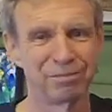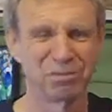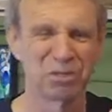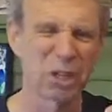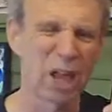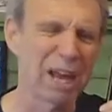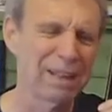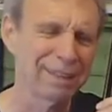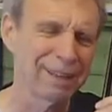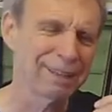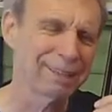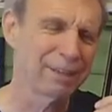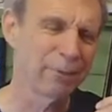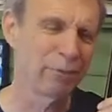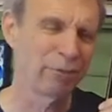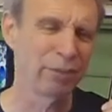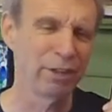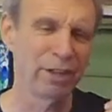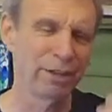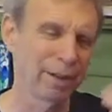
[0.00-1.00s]
So I like to
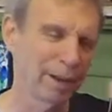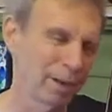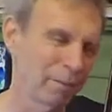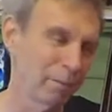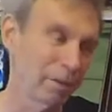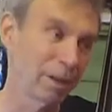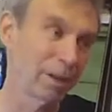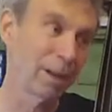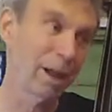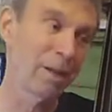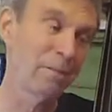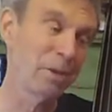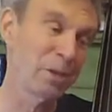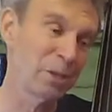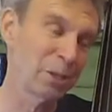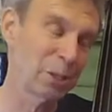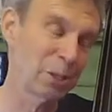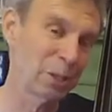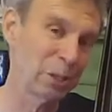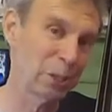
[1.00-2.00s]
feel that I'm climbing
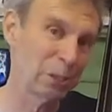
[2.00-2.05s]
a little